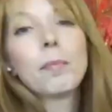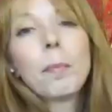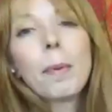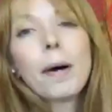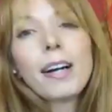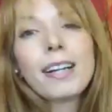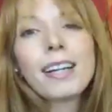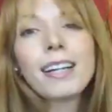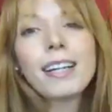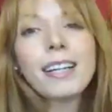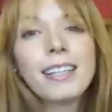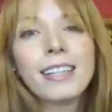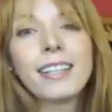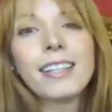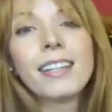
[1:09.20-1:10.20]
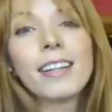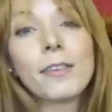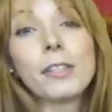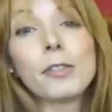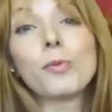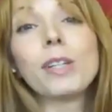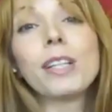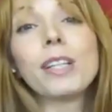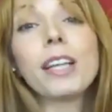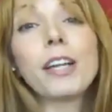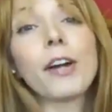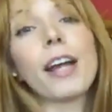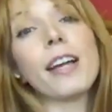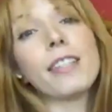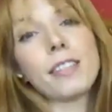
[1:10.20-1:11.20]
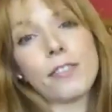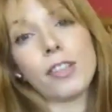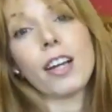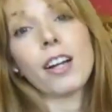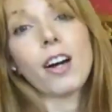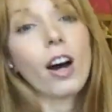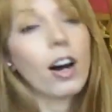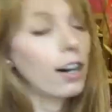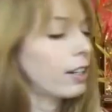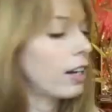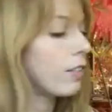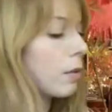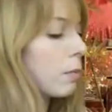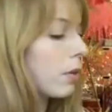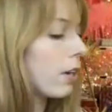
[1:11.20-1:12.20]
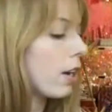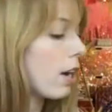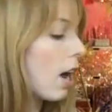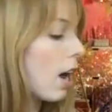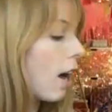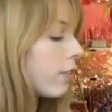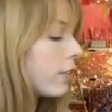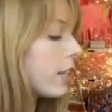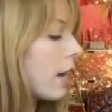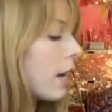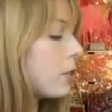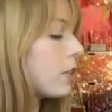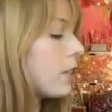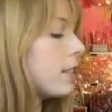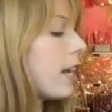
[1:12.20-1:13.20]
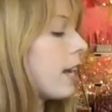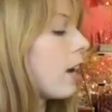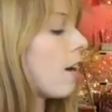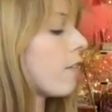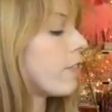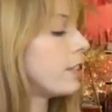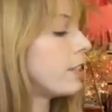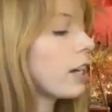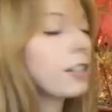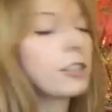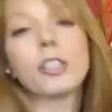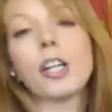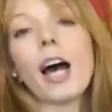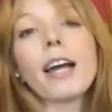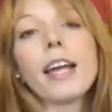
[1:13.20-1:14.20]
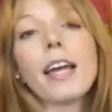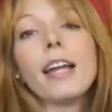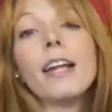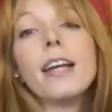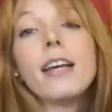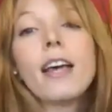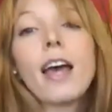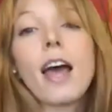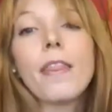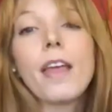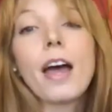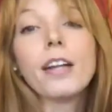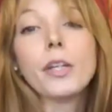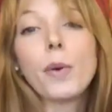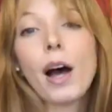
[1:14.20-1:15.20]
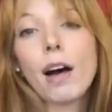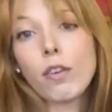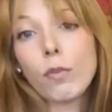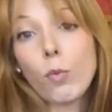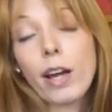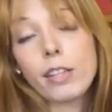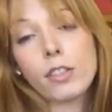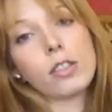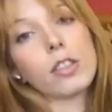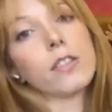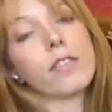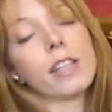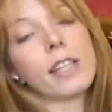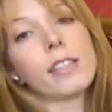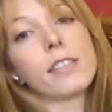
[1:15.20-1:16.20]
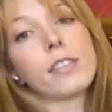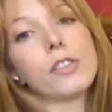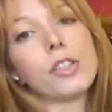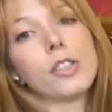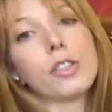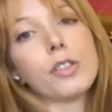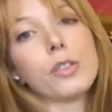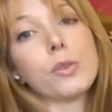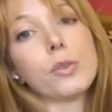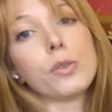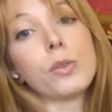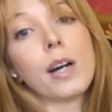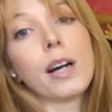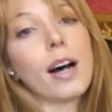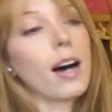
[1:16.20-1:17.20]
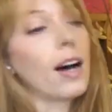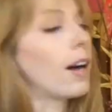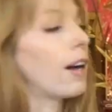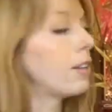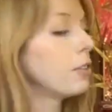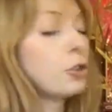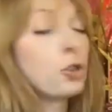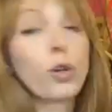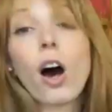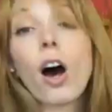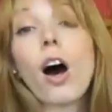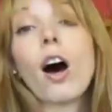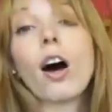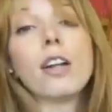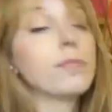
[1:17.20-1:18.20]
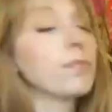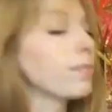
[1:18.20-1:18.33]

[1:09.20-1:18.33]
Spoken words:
Book. What's really great is if you get a hardcover book, oftentimes you can take off the dust jacket and then you have a white surface to draw